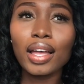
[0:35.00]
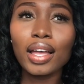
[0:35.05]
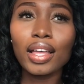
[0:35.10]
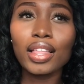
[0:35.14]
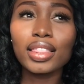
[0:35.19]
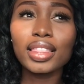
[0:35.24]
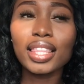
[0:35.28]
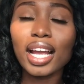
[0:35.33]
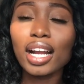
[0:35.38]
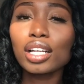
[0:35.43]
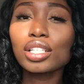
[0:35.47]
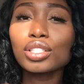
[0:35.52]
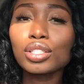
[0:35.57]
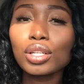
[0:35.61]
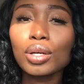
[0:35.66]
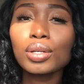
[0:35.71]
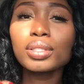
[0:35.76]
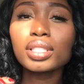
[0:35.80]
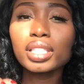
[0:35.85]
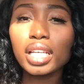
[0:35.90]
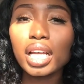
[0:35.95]
there's no
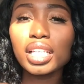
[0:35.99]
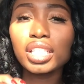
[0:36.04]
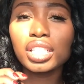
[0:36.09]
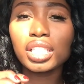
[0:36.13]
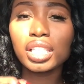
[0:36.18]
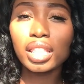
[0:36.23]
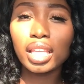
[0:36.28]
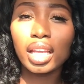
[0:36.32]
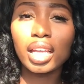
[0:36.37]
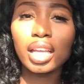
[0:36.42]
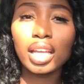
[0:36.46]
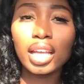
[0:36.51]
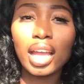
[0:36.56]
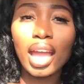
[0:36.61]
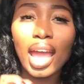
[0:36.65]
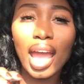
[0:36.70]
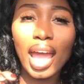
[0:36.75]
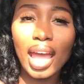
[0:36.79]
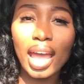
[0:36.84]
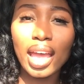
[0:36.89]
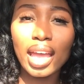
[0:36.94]
such thing
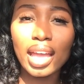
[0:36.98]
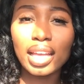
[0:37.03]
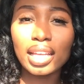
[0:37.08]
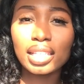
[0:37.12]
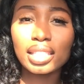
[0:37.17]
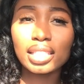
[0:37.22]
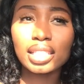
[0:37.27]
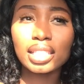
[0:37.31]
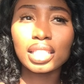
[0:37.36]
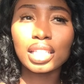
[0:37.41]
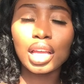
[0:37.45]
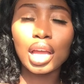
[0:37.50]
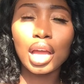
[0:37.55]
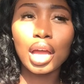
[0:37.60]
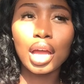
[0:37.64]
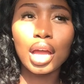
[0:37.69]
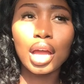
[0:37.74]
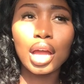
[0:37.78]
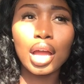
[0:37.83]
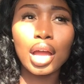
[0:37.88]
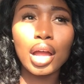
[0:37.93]
as
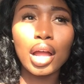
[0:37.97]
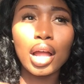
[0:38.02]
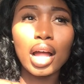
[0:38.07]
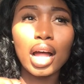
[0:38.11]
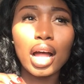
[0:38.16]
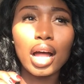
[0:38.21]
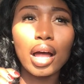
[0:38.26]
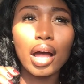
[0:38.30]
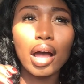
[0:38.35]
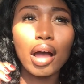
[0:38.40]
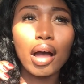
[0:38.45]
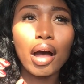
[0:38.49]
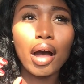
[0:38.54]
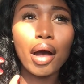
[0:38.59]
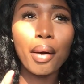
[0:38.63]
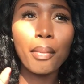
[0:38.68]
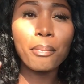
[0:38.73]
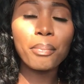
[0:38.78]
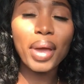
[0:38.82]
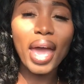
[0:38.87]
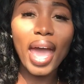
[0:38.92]
a
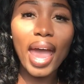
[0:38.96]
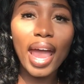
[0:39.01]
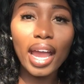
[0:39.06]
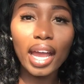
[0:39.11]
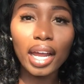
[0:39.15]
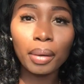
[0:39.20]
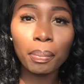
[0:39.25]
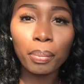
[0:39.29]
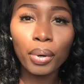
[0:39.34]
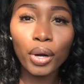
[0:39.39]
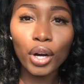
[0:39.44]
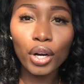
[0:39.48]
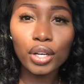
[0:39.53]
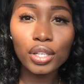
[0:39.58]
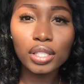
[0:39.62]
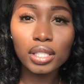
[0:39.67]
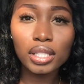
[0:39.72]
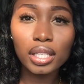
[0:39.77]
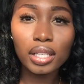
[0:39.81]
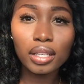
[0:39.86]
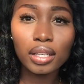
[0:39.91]
bad
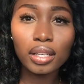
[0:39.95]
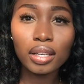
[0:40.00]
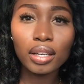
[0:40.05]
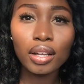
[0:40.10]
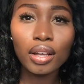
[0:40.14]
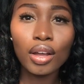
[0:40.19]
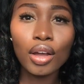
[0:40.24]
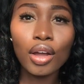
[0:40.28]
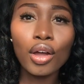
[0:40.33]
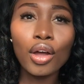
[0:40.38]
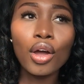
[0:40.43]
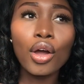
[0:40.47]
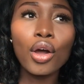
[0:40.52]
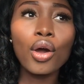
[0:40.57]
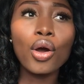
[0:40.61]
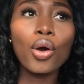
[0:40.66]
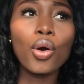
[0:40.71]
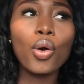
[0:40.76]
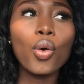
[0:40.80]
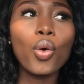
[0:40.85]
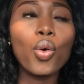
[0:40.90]
person
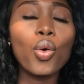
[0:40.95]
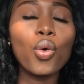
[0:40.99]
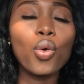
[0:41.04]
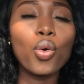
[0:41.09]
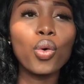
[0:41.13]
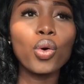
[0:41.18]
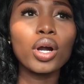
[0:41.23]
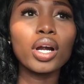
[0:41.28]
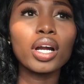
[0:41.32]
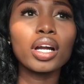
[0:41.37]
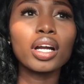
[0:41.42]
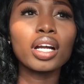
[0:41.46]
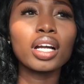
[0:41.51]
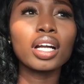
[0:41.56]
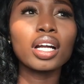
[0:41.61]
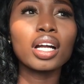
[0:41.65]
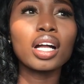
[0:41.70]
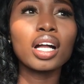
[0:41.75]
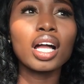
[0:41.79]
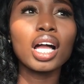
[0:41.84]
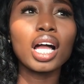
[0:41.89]
or
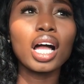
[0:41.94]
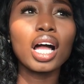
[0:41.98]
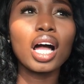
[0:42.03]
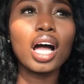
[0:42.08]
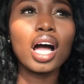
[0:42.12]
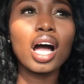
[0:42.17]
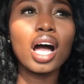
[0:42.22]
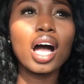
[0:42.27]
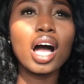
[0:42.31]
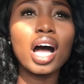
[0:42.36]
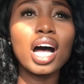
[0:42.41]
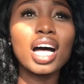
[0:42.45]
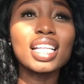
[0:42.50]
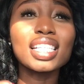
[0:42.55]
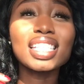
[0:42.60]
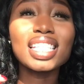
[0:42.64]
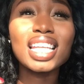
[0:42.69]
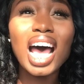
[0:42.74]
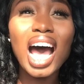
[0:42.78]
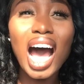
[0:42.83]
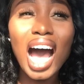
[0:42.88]
a
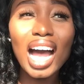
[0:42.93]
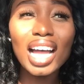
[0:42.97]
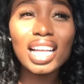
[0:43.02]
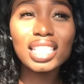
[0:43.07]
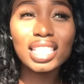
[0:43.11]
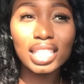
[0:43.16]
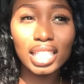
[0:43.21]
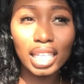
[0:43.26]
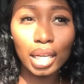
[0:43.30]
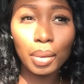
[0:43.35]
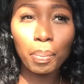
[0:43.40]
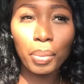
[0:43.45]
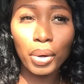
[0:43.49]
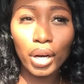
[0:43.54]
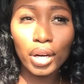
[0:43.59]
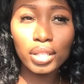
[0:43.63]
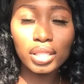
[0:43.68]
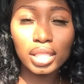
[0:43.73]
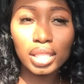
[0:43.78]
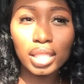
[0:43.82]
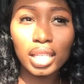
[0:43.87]
toxic
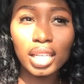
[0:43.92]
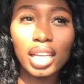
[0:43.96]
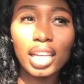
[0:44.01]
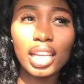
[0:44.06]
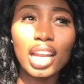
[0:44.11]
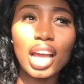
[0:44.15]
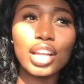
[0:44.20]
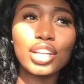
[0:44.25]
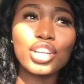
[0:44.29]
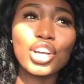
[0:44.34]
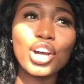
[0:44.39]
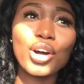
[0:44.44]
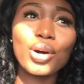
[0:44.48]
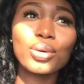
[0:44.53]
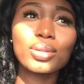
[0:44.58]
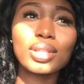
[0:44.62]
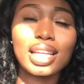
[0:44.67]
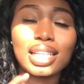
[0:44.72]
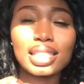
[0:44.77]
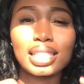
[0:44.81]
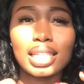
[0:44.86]
person. And I know
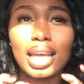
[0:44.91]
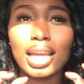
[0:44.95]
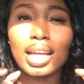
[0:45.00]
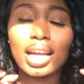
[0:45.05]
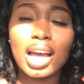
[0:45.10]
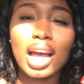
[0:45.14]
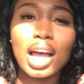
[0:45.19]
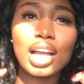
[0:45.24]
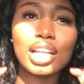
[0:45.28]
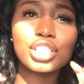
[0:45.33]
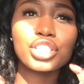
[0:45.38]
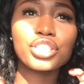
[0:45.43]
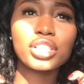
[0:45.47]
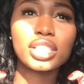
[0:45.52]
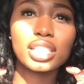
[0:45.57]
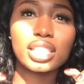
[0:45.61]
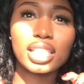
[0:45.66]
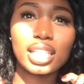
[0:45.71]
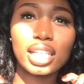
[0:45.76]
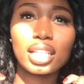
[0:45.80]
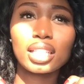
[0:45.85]
that's like
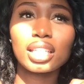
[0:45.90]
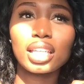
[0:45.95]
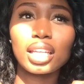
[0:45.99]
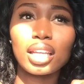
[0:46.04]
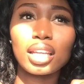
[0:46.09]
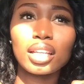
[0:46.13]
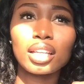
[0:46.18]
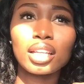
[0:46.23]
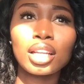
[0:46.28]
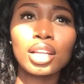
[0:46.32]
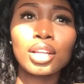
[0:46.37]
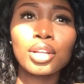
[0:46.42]
contradicting